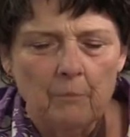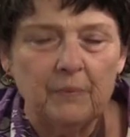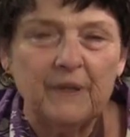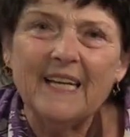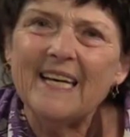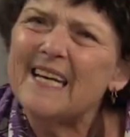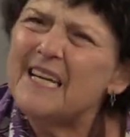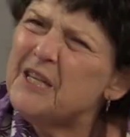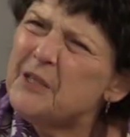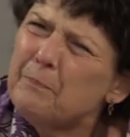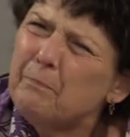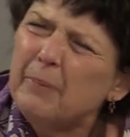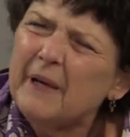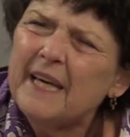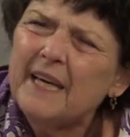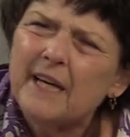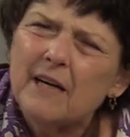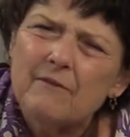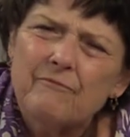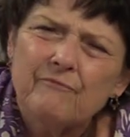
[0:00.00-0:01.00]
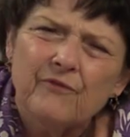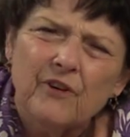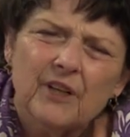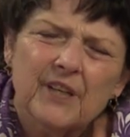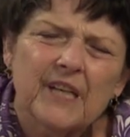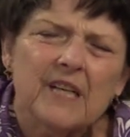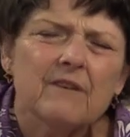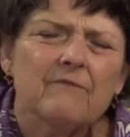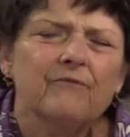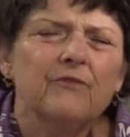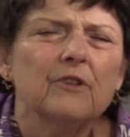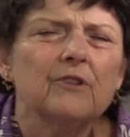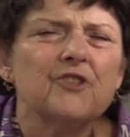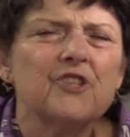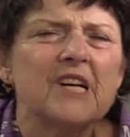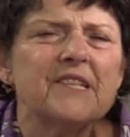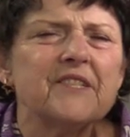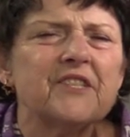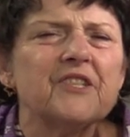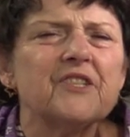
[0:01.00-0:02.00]
Please be careful, careful,
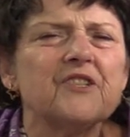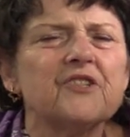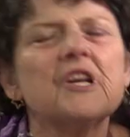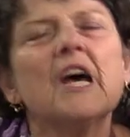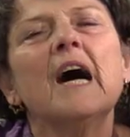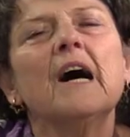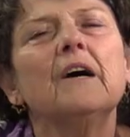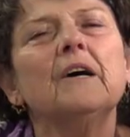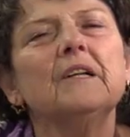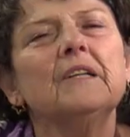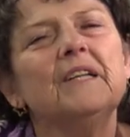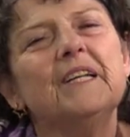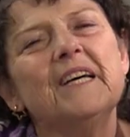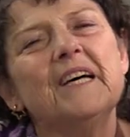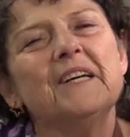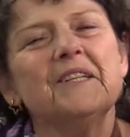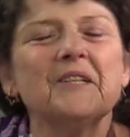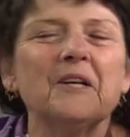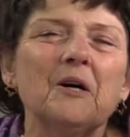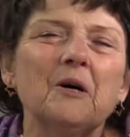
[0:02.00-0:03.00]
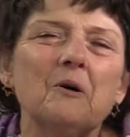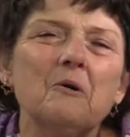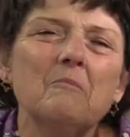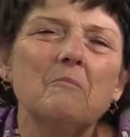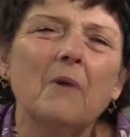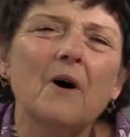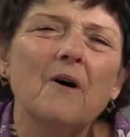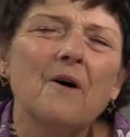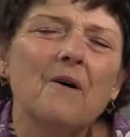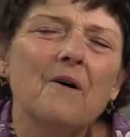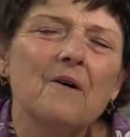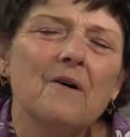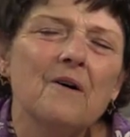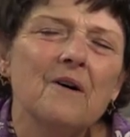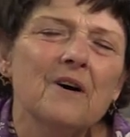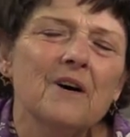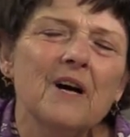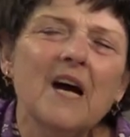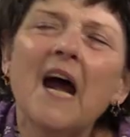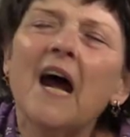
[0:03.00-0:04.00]
just a little
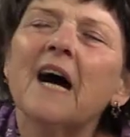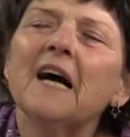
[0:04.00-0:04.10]
more,